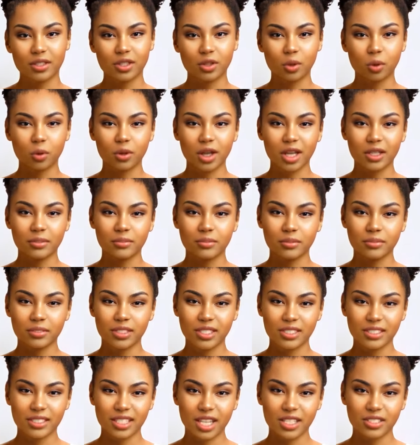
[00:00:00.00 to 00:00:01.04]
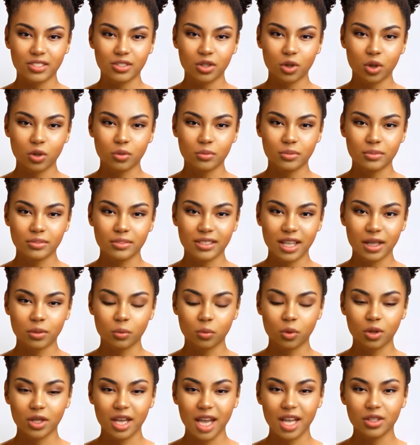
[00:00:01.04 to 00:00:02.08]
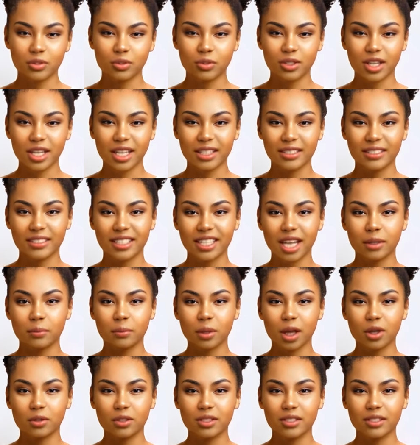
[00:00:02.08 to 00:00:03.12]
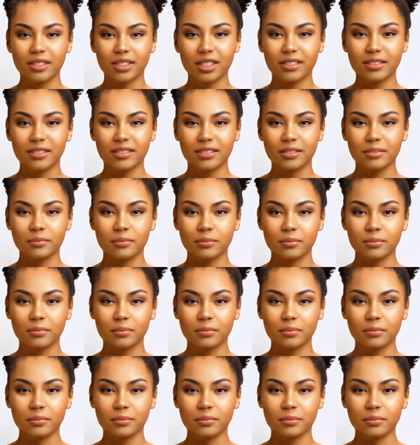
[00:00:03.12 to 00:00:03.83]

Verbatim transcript: scoring 56 goals in 118 appearances.